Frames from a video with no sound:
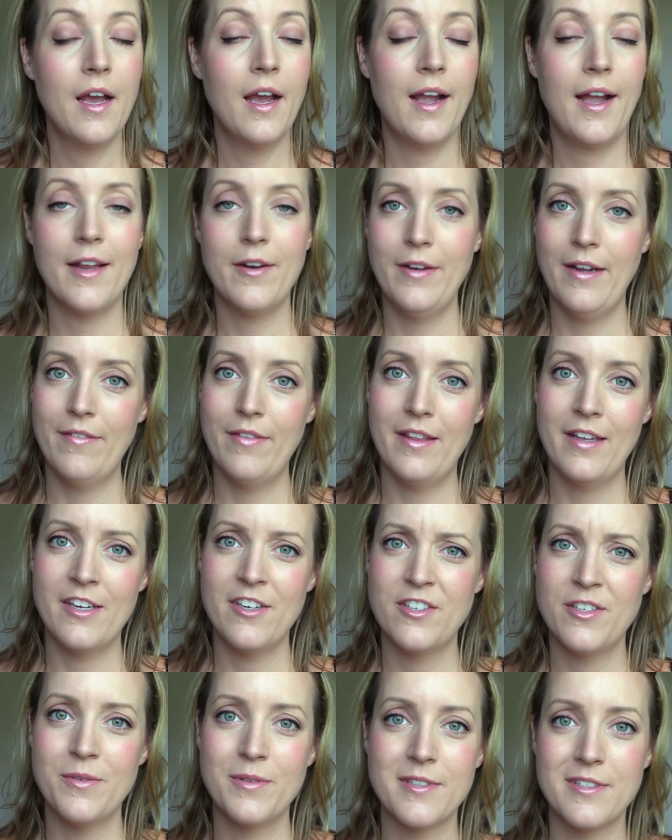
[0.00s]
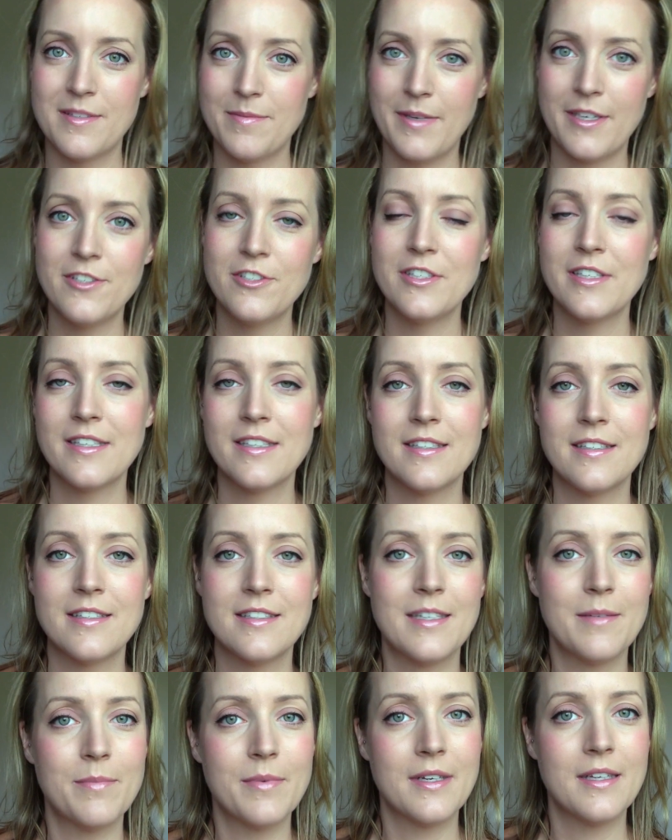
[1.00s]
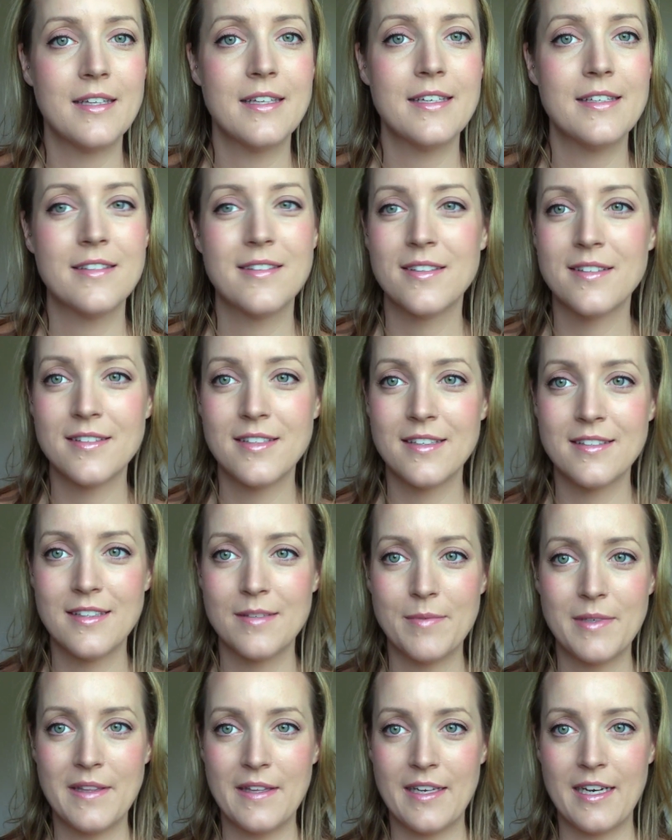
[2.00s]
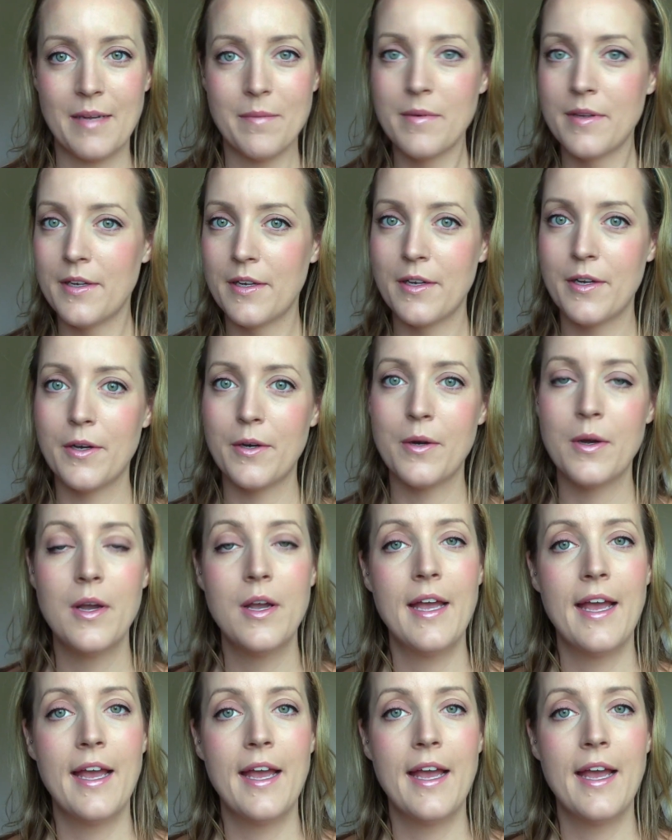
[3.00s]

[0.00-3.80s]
I don't have that issue with smudging typically, so it's not something that I'm going to go